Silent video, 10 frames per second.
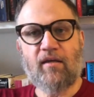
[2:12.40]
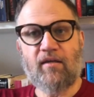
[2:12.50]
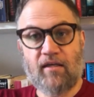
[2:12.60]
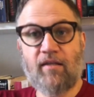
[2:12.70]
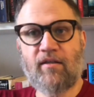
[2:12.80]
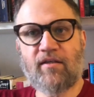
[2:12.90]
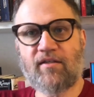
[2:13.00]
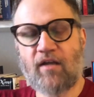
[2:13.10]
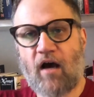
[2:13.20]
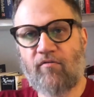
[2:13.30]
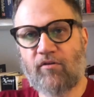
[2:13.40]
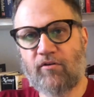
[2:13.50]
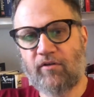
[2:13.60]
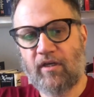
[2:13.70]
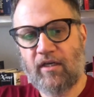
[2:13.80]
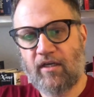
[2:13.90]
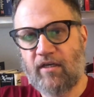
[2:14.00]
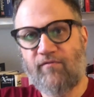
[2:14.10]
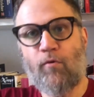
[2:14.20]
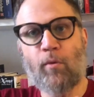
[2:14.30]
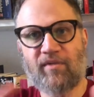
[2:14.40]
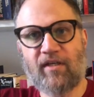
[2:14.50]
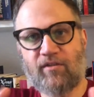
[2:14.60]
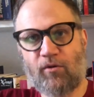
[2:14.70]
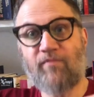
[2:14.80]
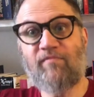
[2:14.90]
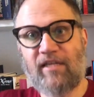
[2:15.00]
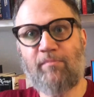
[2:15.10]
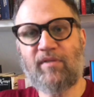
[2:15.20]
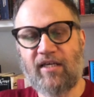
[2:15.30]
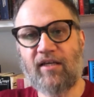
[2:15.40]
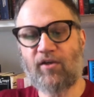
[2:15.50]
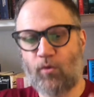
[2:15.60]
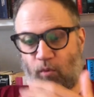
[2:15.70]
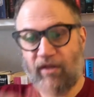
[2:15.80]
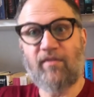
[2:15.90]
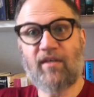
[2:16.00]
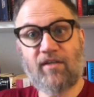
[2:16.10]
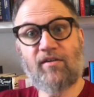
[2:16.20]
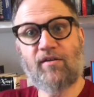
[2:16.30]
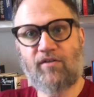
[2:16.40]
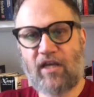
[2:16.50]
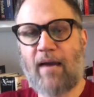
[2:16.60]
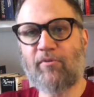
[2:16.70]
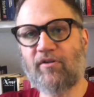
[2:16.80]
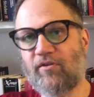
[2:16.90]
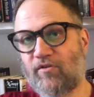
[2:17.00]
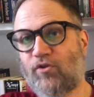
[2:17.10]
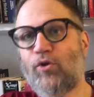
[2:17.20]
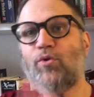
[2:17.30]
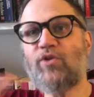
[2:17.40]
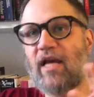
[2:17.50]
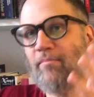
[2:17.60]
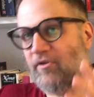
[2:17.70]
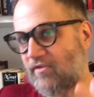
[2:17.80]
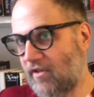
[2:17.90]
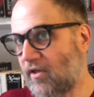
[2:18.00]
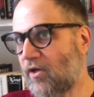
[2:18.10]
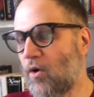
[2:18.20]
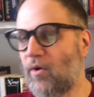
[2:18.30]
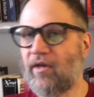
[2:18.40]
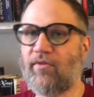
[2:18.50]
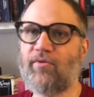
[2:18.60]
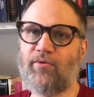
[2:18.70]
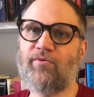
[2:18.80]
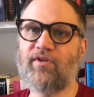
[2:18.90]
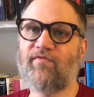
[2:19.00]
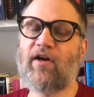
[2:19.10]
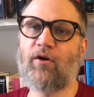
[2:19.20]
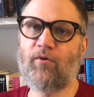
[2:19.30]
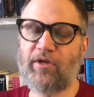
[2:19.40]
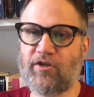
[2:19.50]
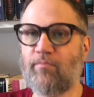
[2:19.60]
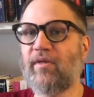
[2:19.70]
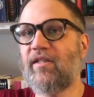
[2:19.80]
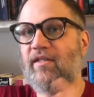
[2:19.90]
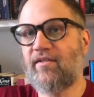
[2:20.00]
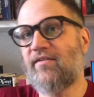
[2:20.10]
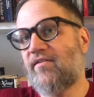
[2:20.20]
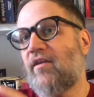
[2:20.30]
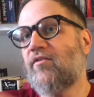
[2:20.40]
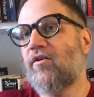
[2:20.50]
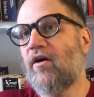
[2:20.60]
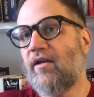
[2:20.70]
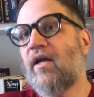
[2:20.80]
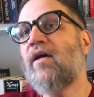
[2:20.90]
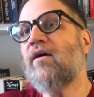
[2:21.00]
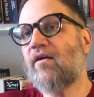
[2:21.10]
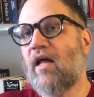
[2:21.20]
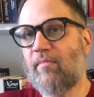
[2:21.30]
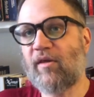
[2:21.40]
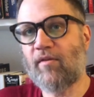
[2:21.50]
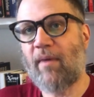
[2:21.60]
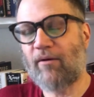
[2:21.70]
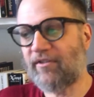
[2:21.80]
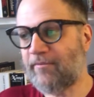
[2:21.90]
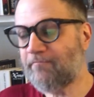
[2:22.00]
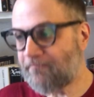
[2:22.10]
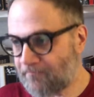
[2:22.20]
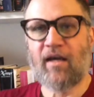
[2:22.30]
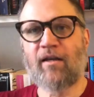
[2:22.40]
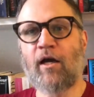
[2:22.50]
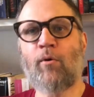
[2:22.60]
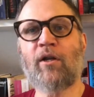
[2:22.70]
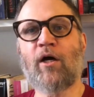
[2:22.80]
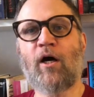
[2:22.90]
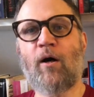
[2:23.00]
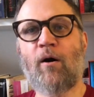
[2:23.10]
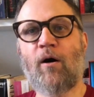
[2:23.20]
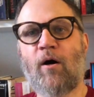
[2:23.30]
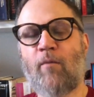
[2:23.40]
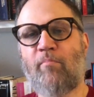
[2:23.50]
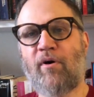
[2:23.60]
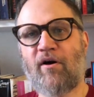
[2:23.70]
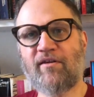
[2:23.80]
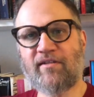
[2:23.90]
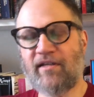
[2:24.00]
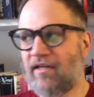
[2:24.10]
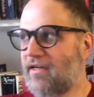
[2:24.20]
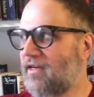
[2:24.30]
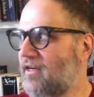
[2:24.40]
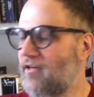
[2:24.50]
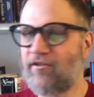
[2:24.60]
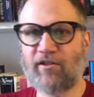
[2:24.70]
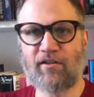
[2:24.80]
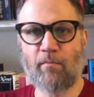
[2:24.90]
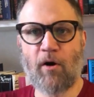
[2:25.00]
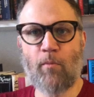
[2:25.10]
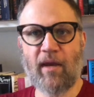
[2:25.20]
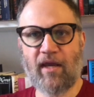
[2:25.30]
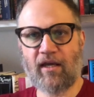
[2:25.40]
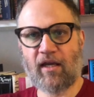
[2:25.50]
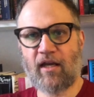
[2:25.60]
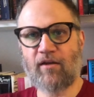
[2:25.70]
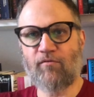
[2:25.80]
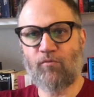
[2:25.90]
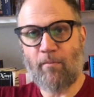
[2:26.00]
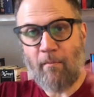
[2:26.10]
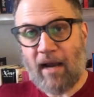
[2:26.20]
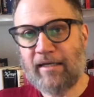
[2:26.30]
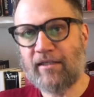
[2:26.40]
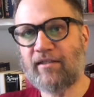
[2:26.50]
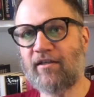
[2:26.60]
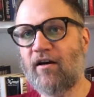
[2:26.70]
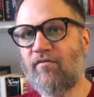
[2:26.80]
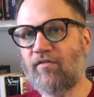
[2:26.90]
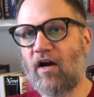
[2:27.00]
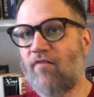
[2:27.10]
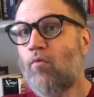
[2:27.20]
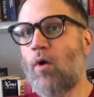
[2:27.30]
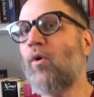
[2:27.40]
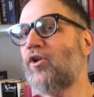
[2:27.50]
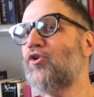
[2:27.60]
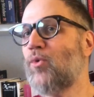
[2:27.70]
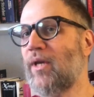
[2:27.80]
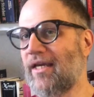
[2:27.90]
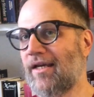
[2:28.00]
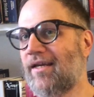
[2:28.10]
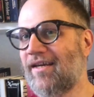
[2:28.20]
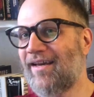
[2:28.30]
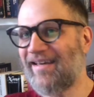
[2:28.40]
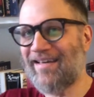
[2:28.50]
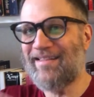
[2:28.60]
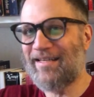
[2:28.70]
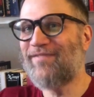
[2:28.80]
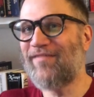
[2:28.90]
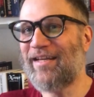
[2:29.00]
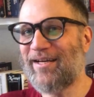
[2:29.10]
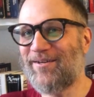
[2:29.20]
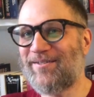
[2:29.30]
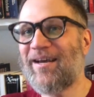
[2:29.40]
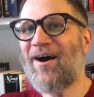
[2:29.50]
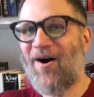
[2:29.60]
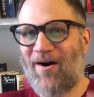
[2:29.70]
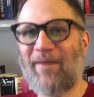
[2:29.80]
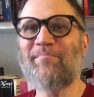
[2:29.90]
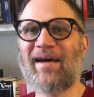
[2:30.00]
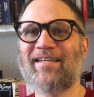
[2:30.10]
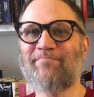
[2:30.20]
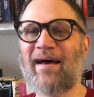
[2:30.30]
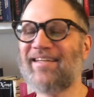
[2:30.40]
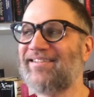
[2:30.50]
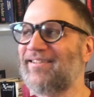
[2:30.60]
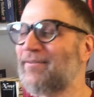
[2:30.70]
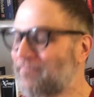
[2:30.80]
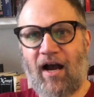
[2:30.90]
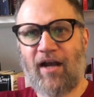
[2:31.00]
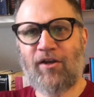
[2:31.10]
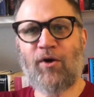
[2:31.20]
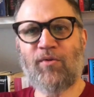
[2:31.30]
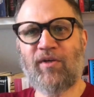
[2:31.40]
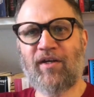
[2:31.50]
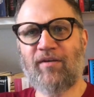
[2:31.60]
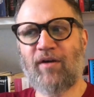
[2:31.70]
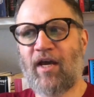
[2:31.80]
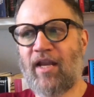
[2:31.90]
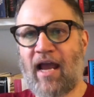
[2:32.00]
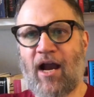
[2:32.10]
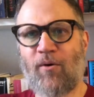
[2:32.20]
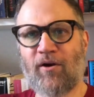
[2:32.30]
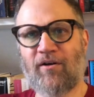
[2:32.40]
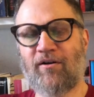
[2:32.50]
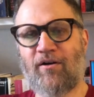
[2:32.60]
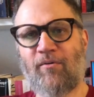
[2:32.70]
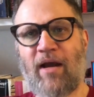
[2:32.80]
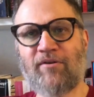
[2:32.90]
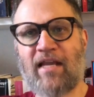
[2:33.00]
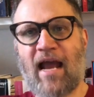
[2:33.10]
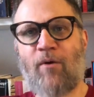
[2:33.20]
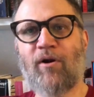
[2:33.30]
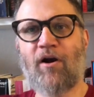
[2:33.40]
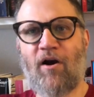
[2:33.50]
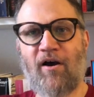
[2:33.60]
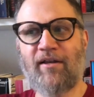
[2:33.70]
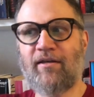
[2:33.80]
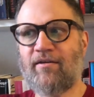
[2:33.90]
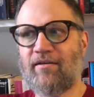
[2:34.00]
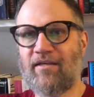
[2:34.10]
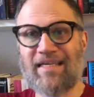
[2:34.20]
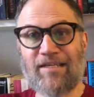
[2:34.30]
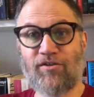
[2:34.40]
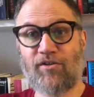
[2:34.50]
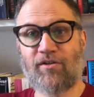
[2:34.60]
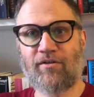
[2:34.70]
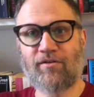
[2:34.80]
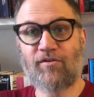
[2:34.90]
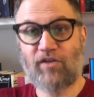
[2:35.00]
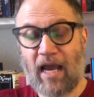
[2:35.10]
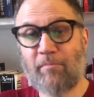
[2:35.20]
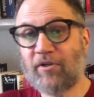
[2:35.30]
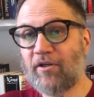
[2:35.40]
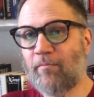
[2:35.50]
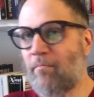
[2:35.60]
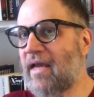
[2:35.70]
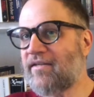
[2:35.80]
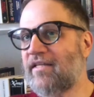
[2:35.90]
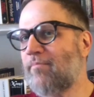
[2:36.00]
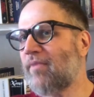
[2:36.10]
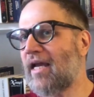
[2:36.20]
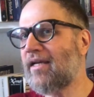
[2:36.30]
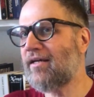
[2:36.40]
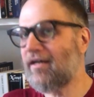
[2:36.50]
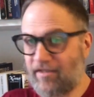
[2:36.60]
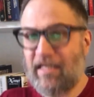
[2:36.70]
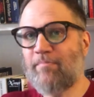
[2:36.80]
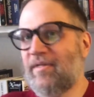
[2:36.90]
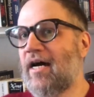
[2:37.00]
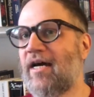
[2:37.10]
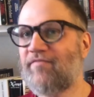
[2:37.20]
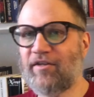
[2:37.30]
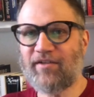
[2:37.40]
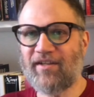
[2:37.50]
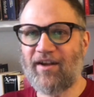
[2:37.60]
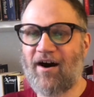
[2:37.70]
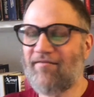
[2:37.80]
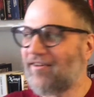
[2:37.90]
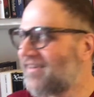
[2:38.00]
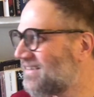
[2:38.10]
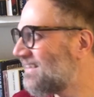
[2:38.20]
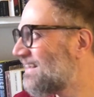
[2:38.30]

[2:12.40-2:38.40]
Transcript: in this novel, it forms a sort of diptych with this chapter. So it's two chapters that they're going through this feral region, but this is centered on climbing the mountain. Now I want to pause here just a moment and kind of remind us of what we're doing in these videos on Past Master. I know that around an hour on each chapter may seem like a deep dive into the novel,